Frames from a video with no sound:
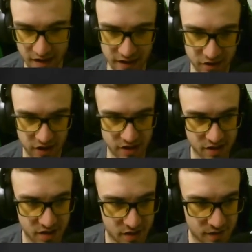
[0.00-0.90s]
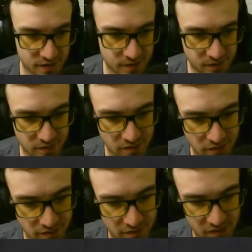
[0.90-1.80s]
headshots.
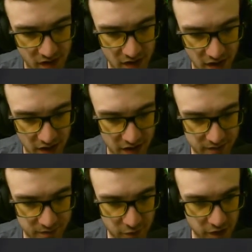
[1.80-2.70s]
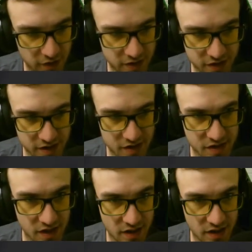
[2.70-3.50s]
Alright, we're gonna go ahead and do this.